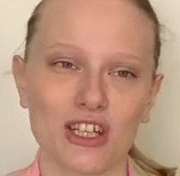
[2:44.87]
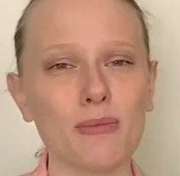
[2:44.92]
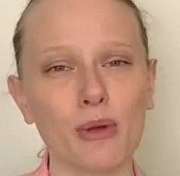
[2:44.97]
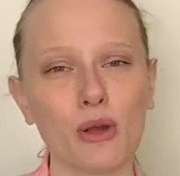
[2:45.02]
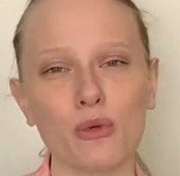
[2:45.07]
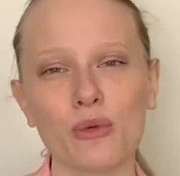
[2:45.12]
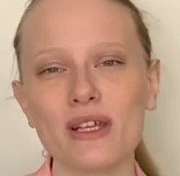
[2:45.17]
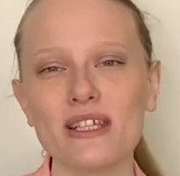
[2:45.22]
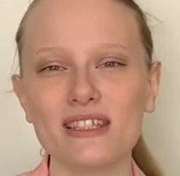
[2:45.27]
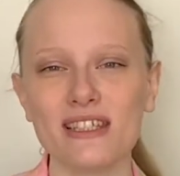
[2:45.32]
A
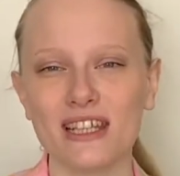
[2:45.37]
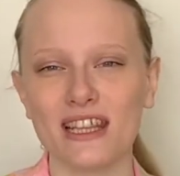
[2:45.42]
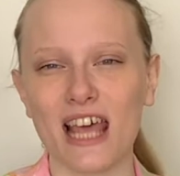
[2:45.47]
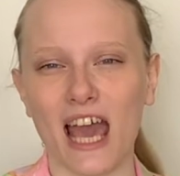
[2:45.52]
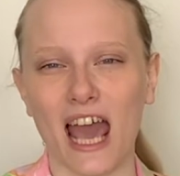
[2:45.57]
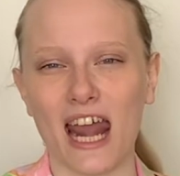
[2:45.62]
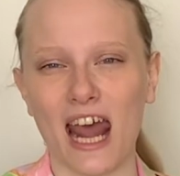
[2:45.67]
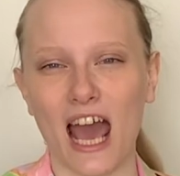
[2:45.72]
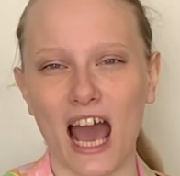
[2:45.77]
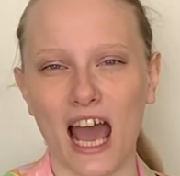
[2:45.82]
reason
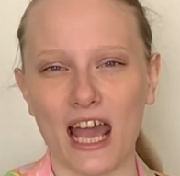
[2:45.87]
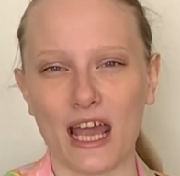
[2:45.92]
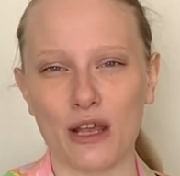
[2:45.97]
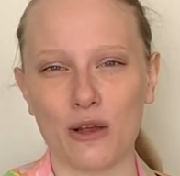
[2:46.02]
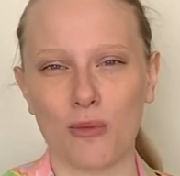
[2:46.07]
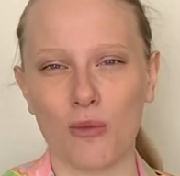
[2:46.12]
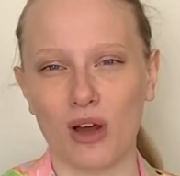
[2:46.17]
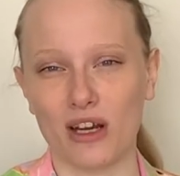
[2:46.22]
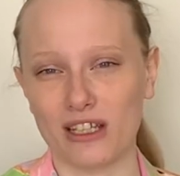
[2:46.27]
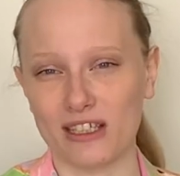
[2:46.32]
that I
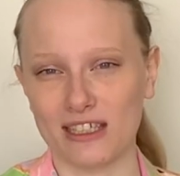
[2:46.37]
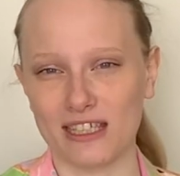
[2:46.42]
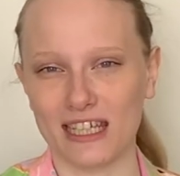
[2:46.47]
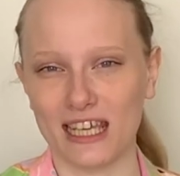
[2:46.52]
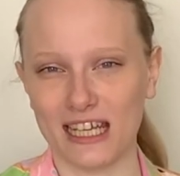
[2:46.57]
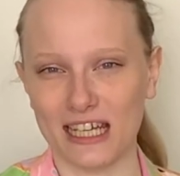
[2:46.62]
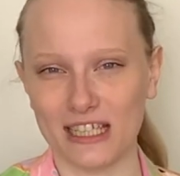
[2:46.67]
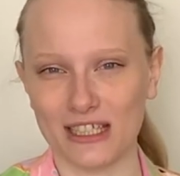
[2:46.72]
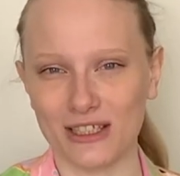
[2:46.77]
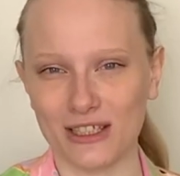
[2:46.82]
wanted to get
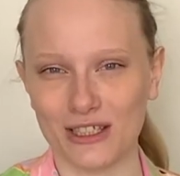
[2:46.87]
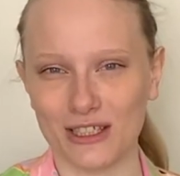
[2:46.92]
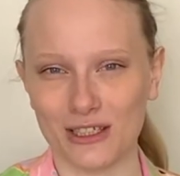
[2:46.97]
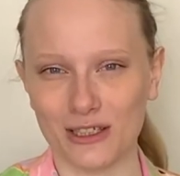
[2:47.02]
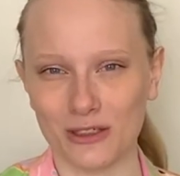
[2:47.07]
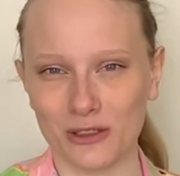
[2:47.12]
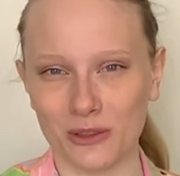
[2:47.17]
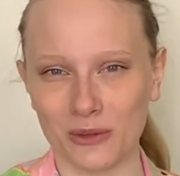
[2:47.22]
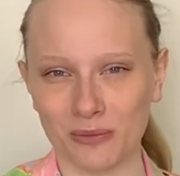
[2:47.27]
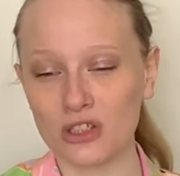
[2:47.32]

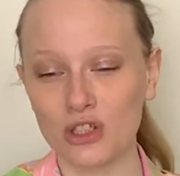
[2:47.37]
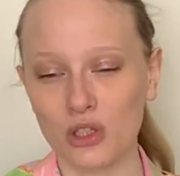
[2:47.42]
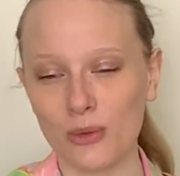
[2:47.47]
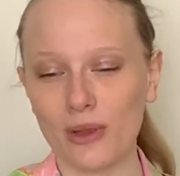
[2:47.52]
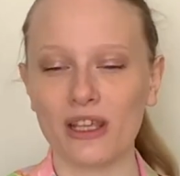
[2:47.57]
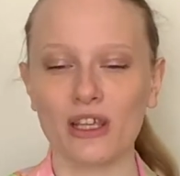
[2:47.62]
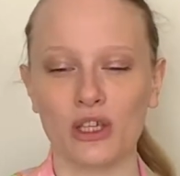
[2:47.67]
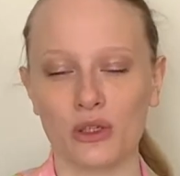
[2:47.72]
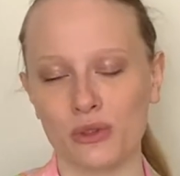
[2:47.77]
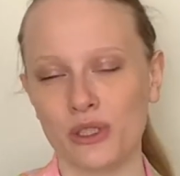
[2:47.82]
into
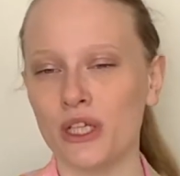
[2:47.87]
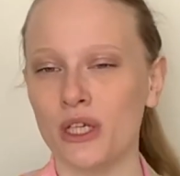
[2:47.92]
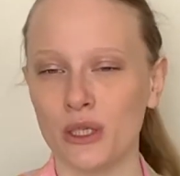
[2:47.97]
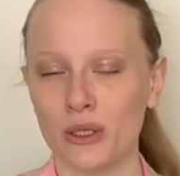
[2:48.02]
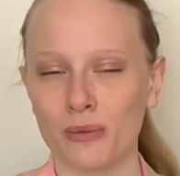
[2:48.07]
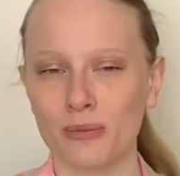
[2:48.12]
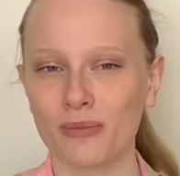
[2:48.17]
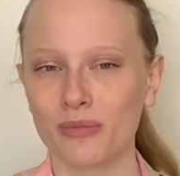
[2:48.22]
doing YouTube,